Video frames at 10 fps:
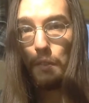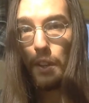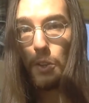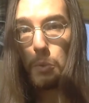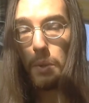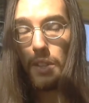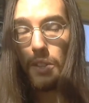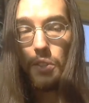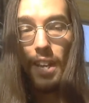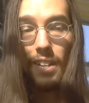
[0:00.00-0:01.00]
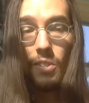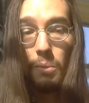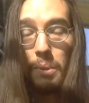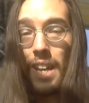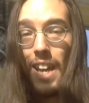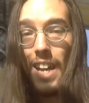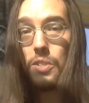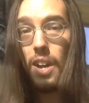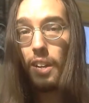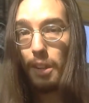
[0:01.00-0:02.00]
figures within Satanism.
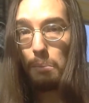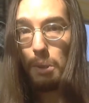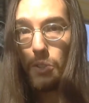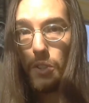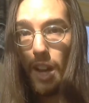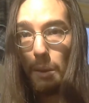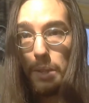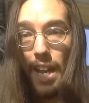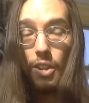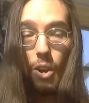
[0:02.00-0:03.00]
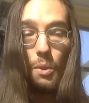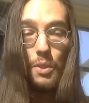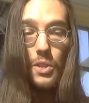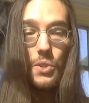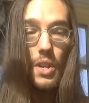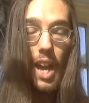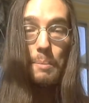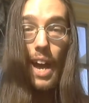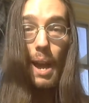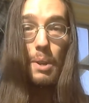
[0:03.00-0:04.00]
It's not going to be stopped. And no, this
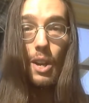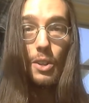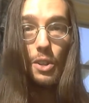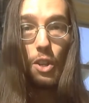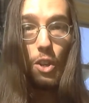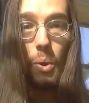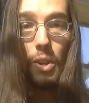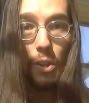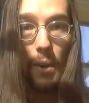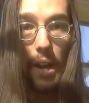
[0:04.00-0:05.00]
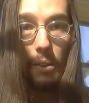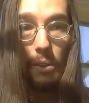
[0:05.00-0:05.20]
time, I'm not going to go underground.